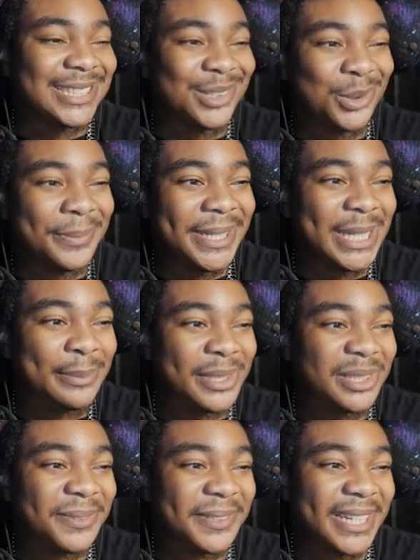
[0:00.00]
So many
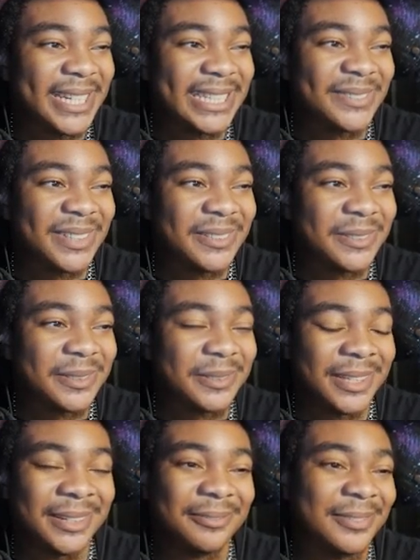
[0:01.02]
beautiful games, bro.
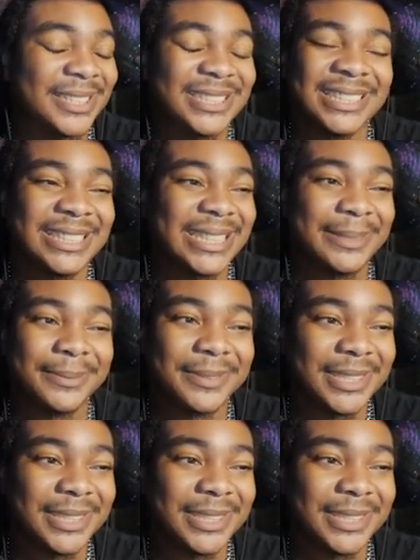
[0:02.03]
Like Resident Evil,